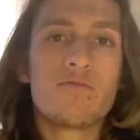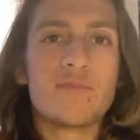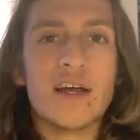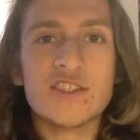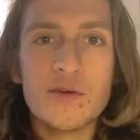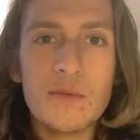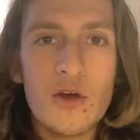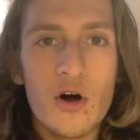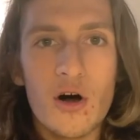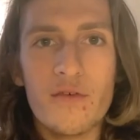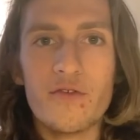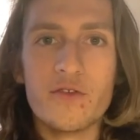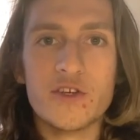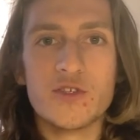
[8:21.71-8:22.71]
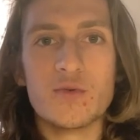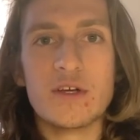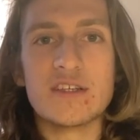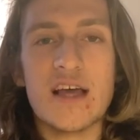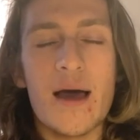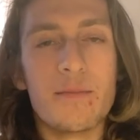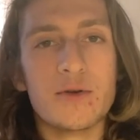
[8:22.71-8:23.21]
That's going to be all for this
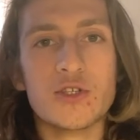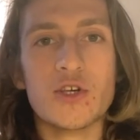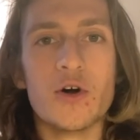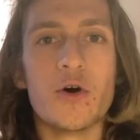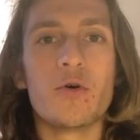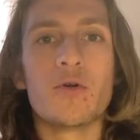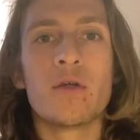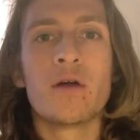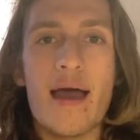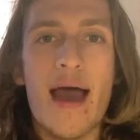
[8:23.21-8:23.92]
week's episode.